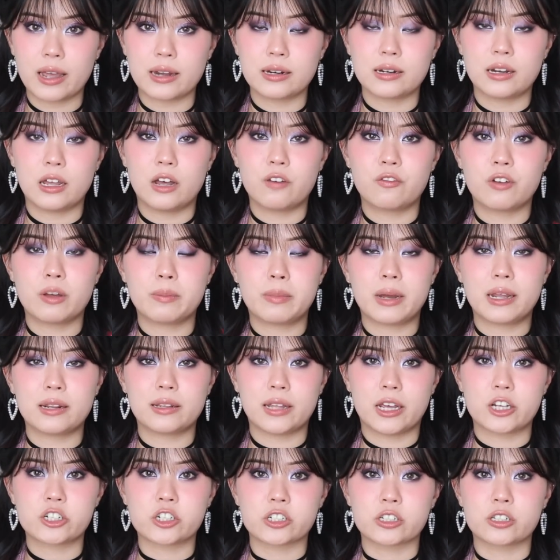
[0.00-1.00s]
I love when my
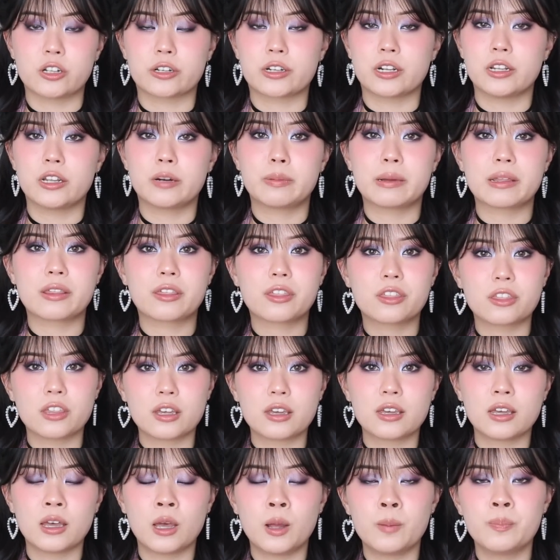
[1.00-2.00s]
lashes look a little bit
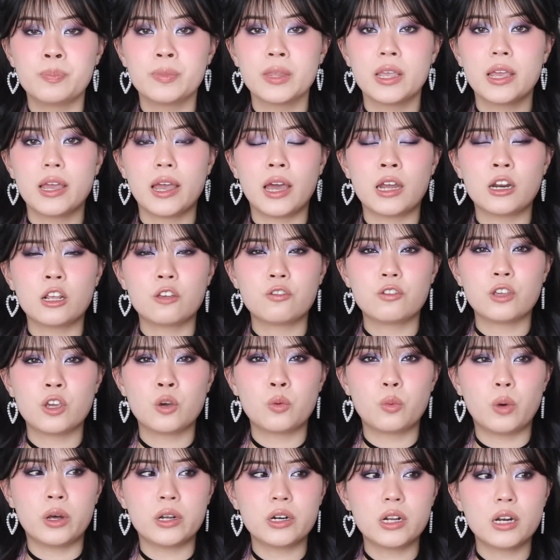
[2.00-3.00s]
thicker. And if
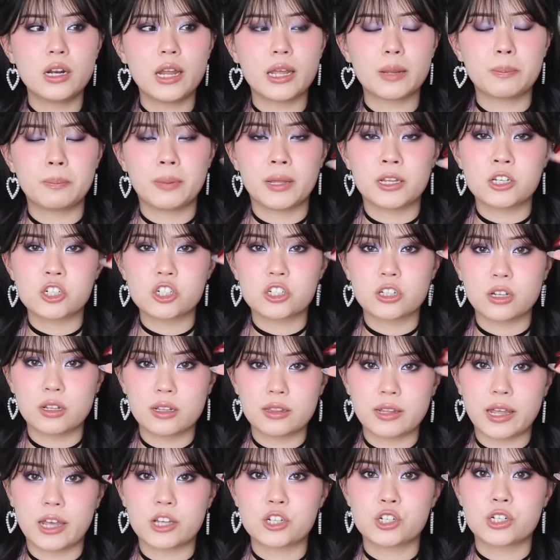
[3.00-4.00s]
you want to like pinch your
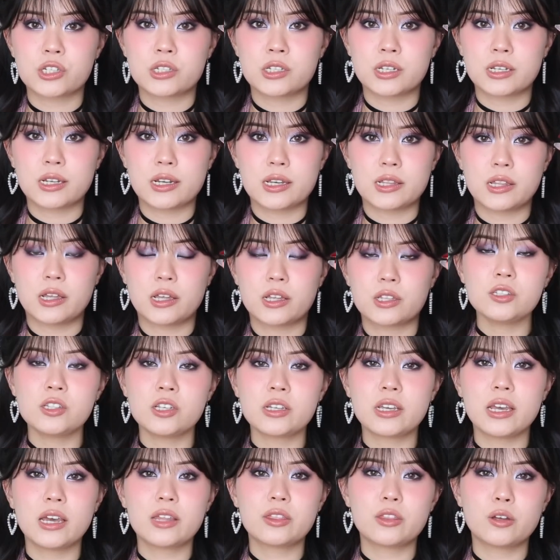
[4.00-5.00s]
lashes together to
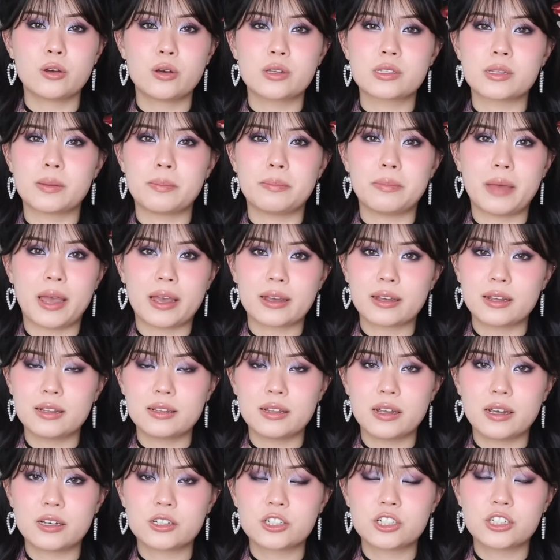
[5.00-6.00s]
get those manga
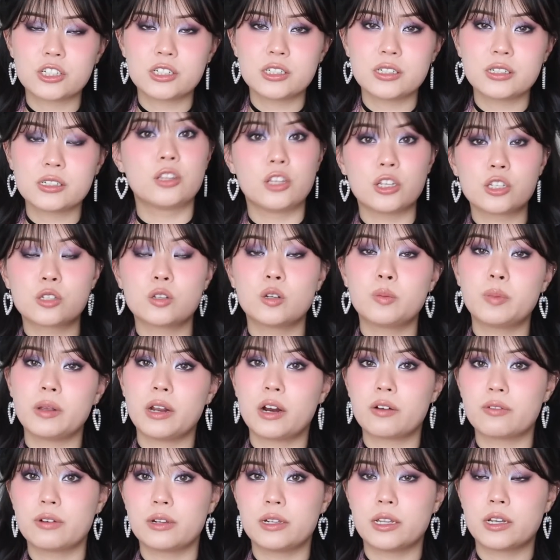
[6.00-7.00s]
lashes, this would be
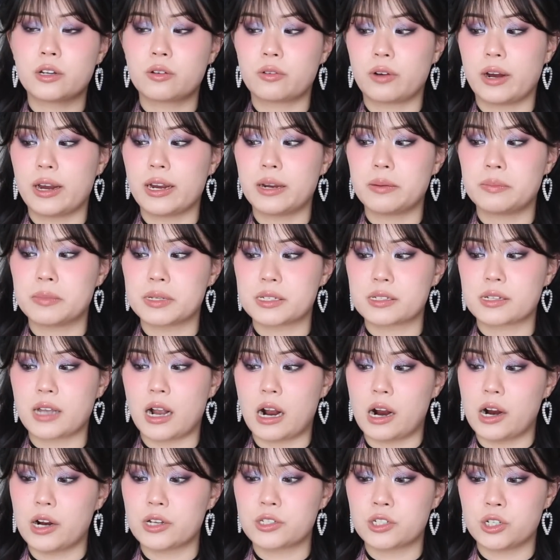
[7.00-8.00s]
a really great
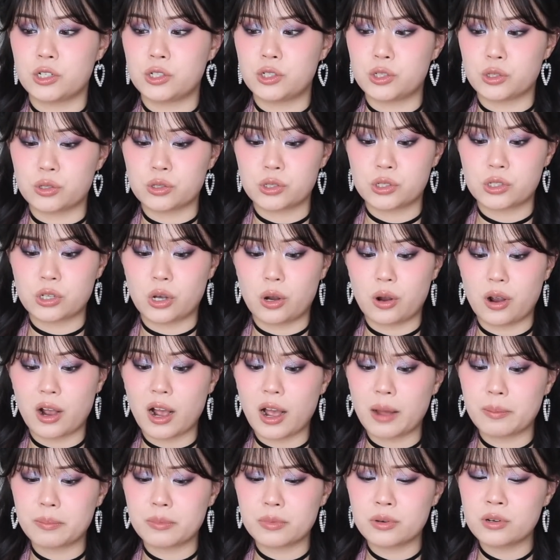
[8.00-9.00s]
mascara to do so.
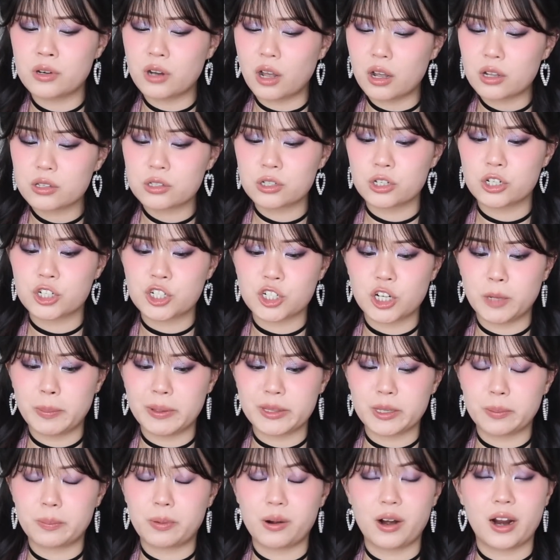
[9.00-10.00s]
I'm not too sure
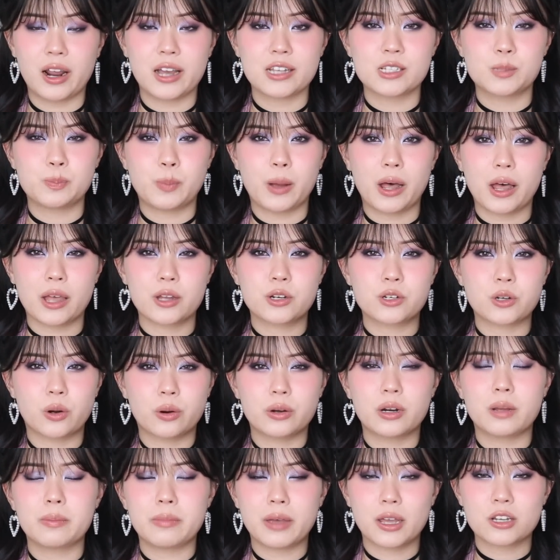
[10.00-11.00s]
about the price, but I
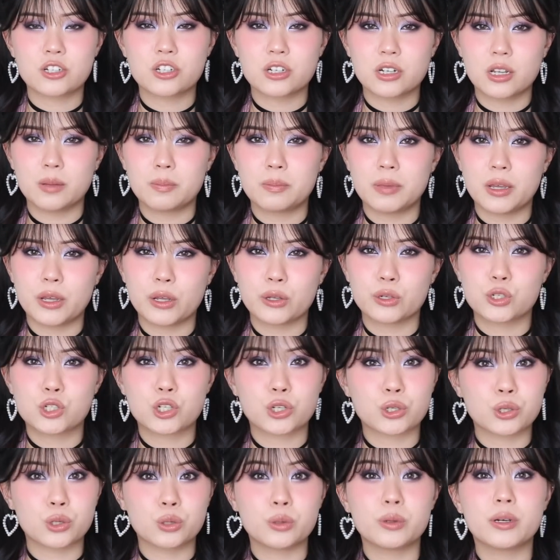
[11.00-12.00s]
don't imagine it being
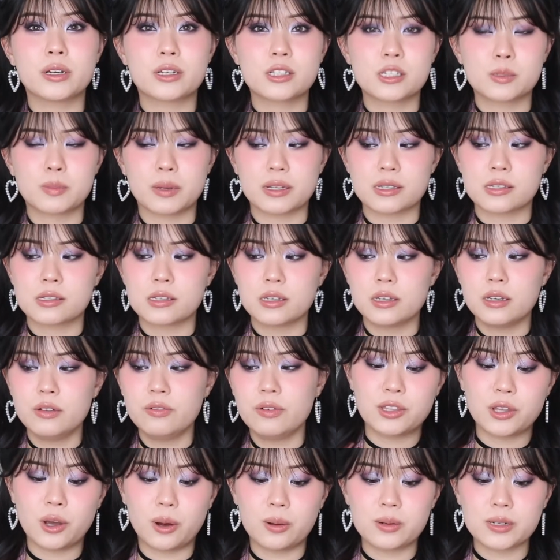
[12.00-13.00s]
too
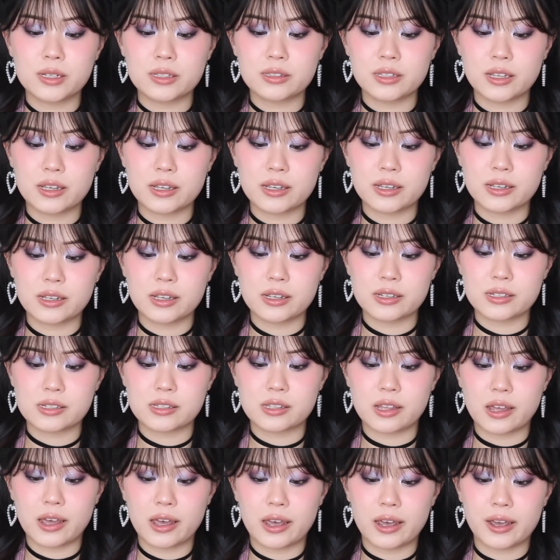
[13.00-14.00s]
expensive. The only thing is
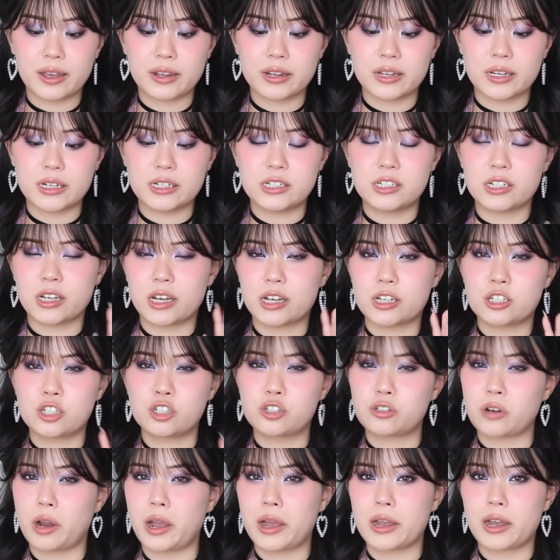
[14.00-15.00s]
that it does
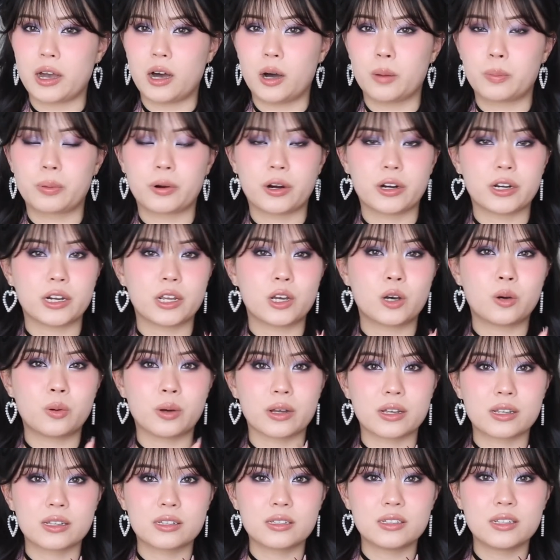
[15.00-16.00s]
dry out pretty
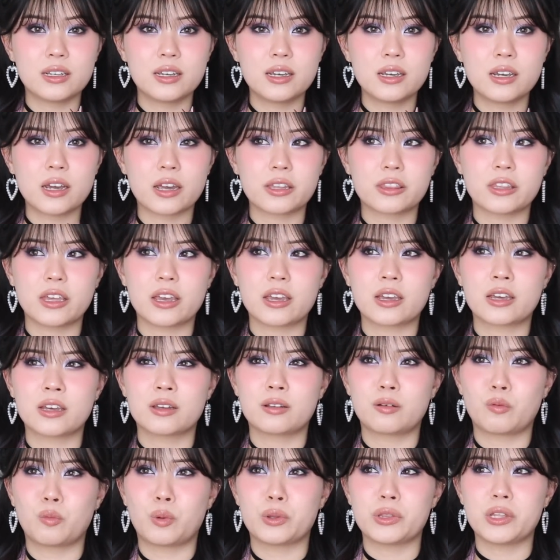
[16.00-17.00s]
quickly. I
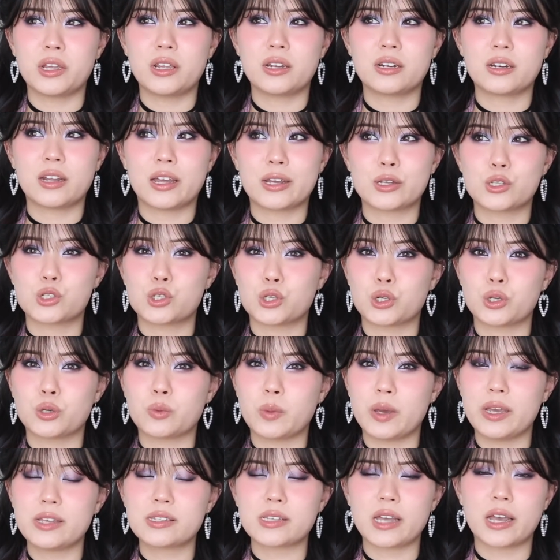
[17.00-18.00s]
think within like 2
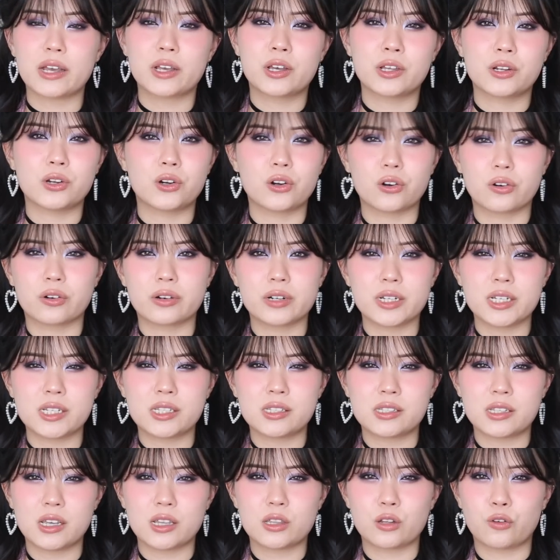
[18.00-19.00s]
weeks, I could already
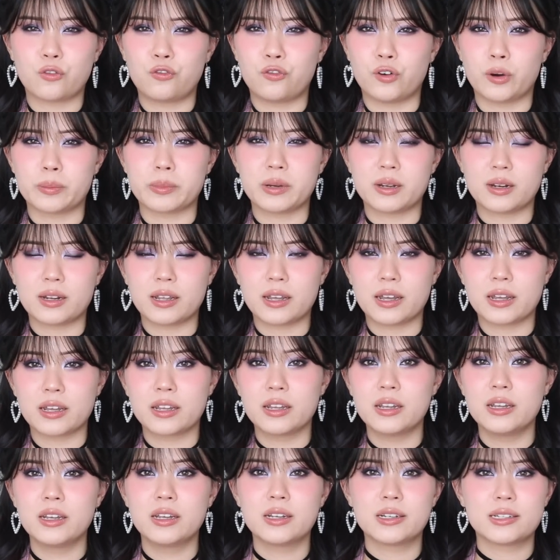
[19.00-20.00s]
see the
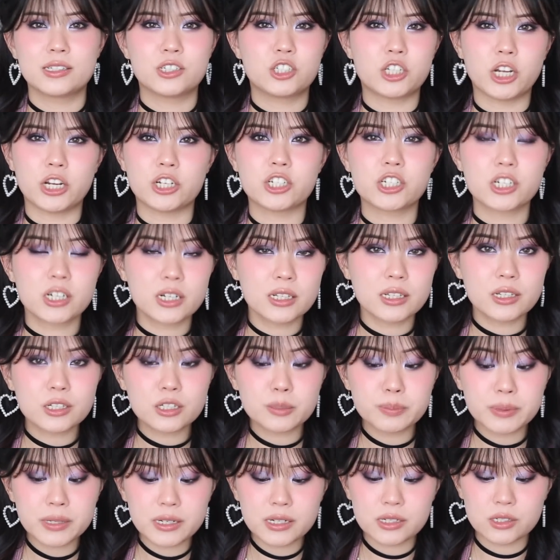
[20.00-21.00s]
formula changing a
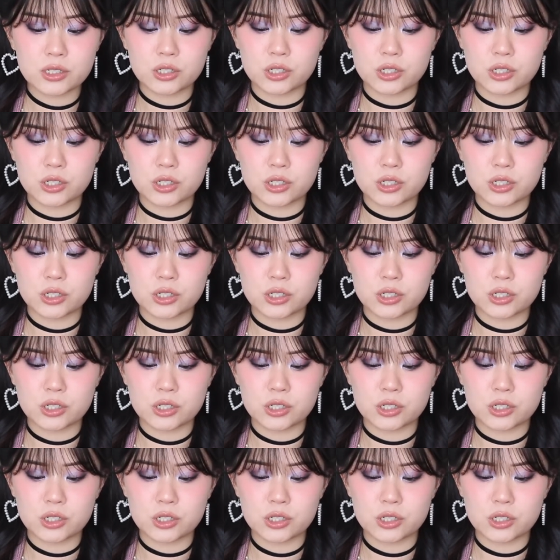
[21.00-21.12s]
little bit.